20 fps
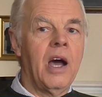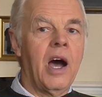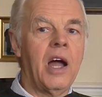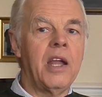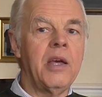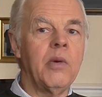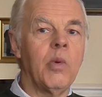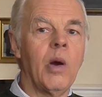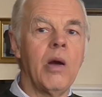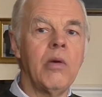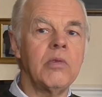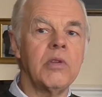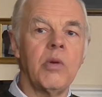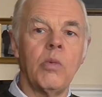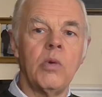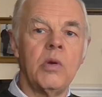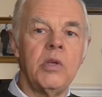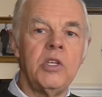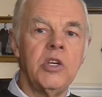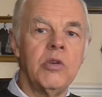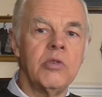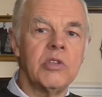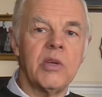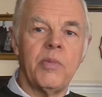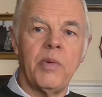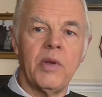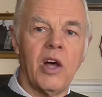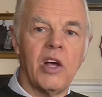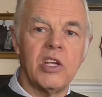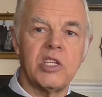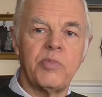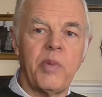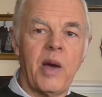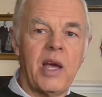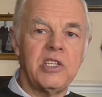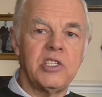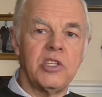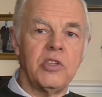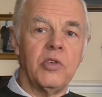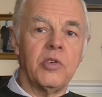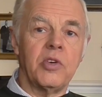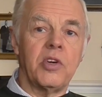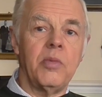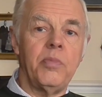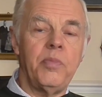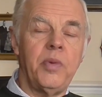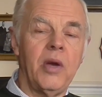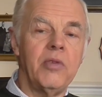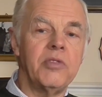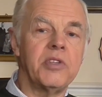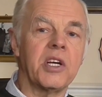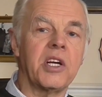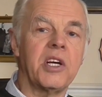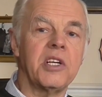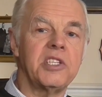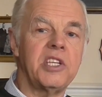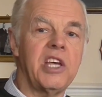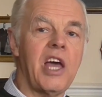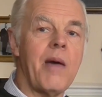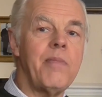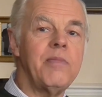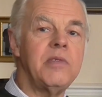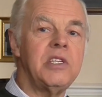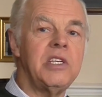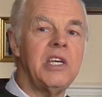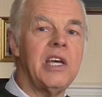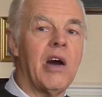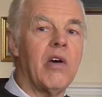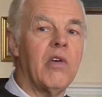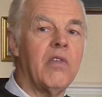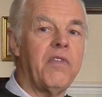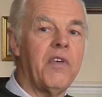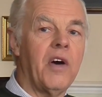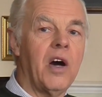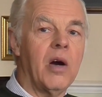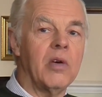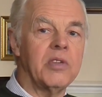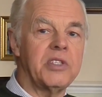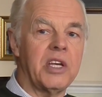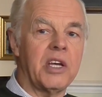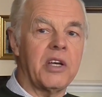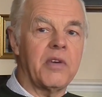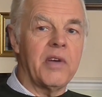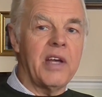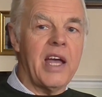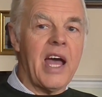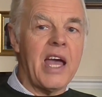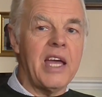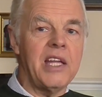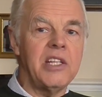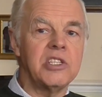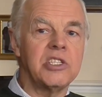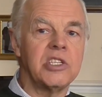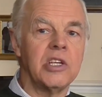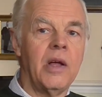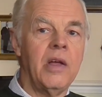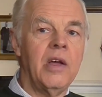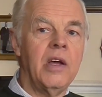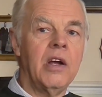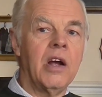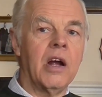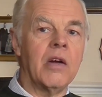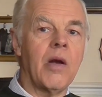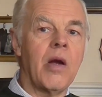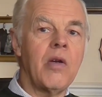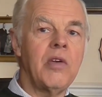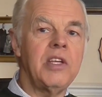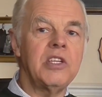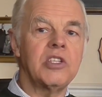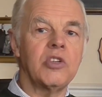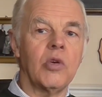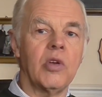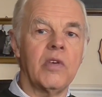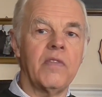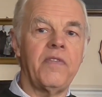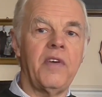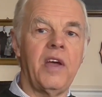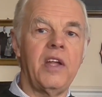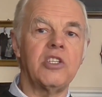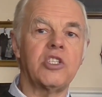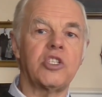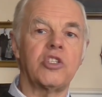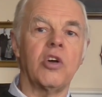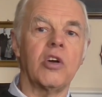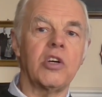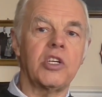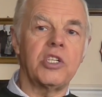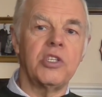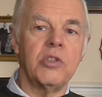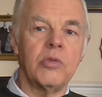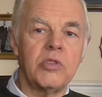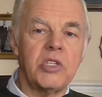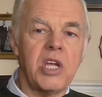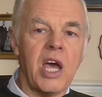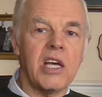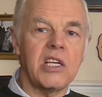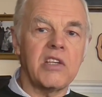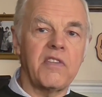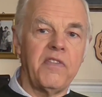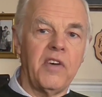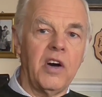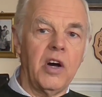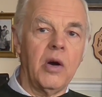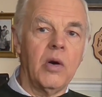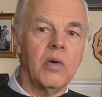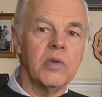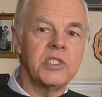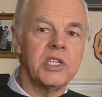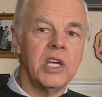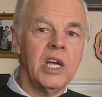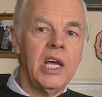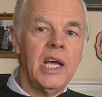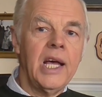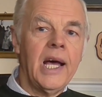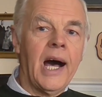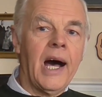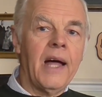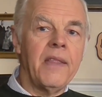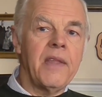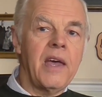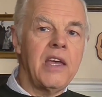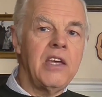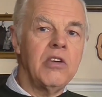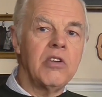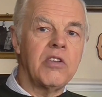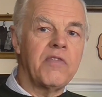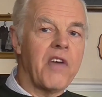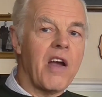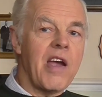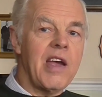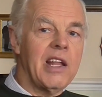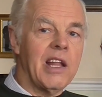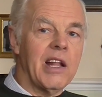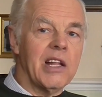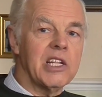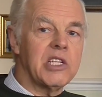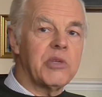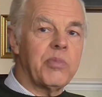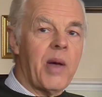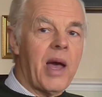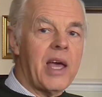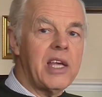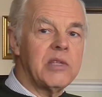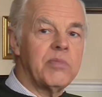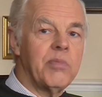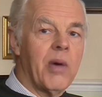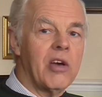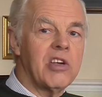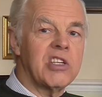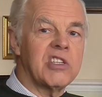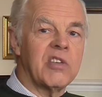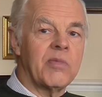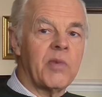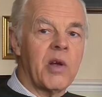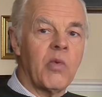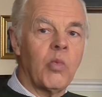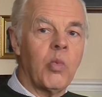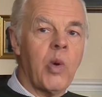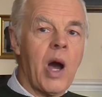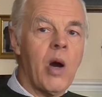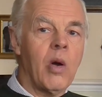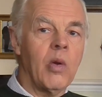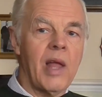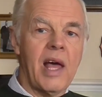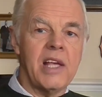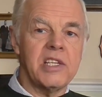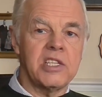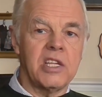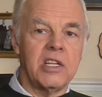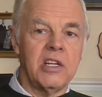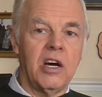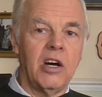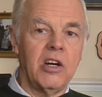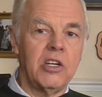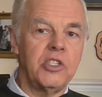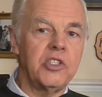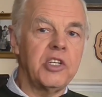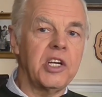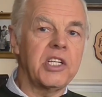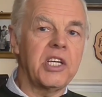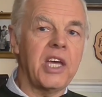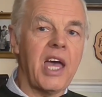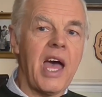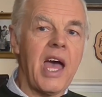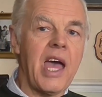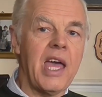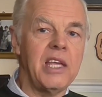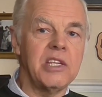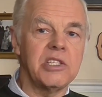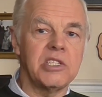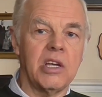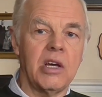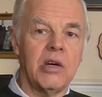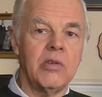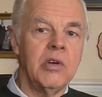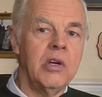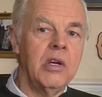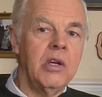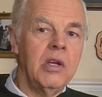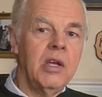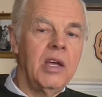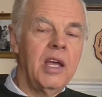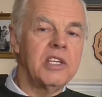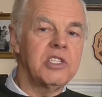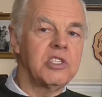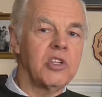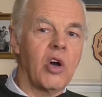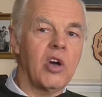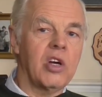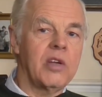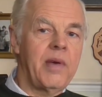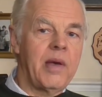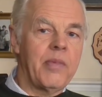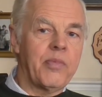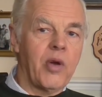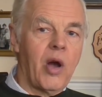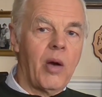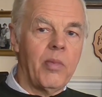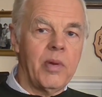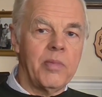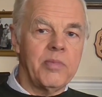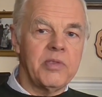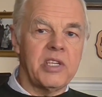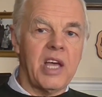and it won't use up a lot of space in your computer because the MTL files it creates are only sort of instructional text files and they use very little space. Most of them are well less than 100k, so it's not going to be a problem